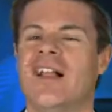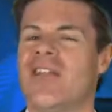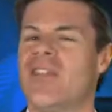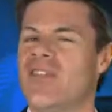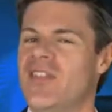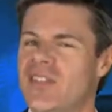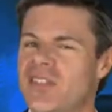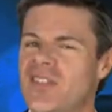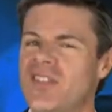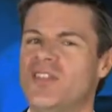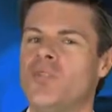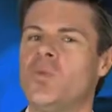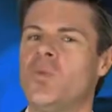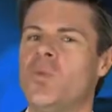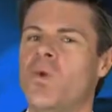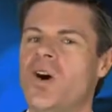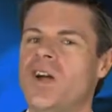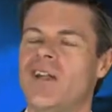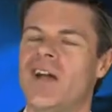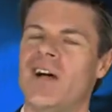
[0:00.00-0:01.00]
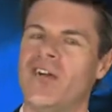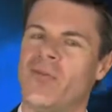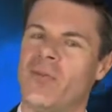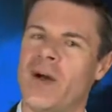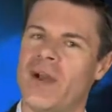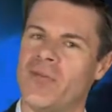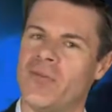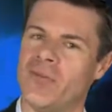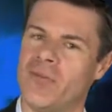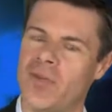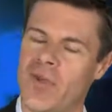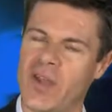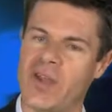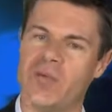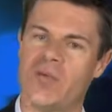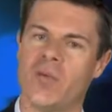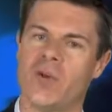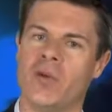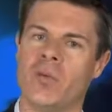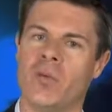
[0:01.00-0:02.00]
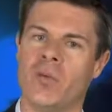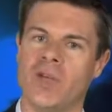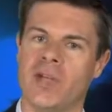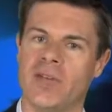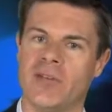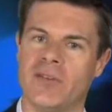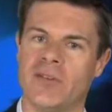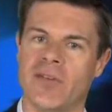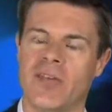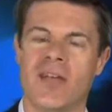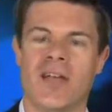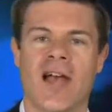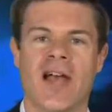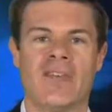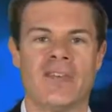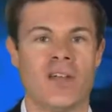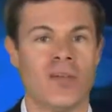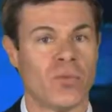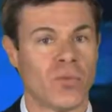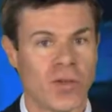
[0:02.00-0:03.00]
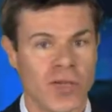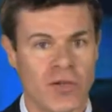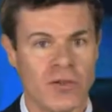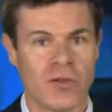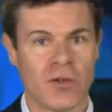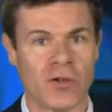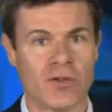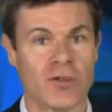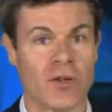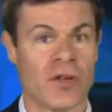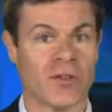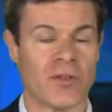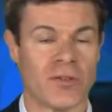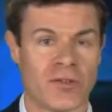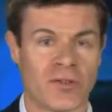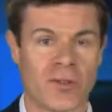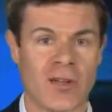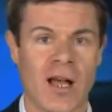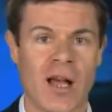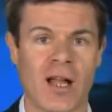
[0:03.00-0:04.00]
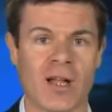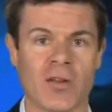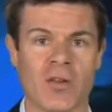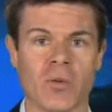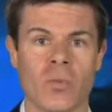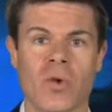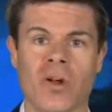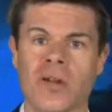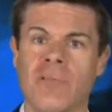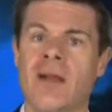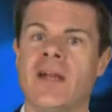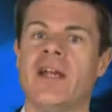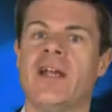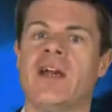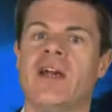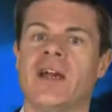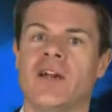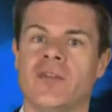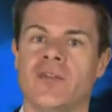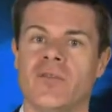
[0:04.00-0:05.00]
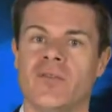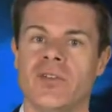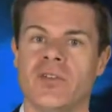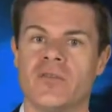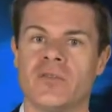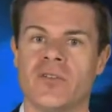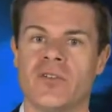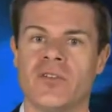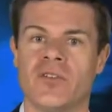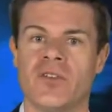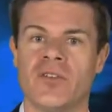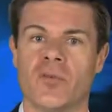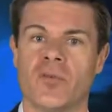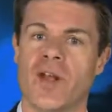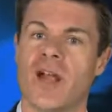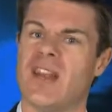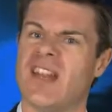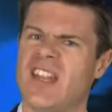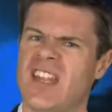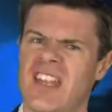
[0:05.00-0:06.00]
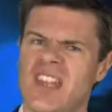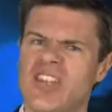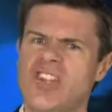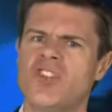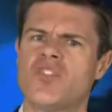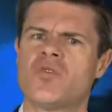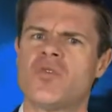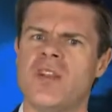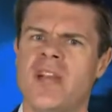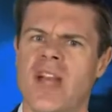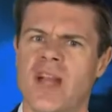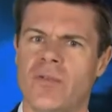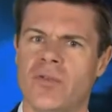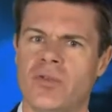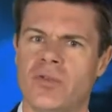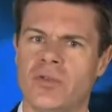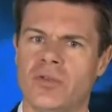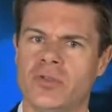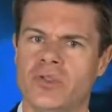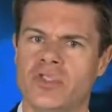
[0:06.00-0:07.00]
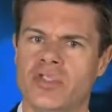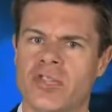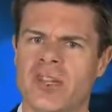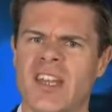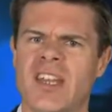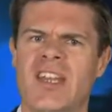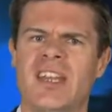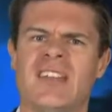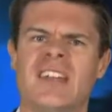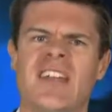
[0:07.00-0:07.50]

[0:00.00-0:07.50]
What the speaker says: This is one of my favorite weeks. As a researcher, as a scholar, one of my areas of interest is around industry evolution,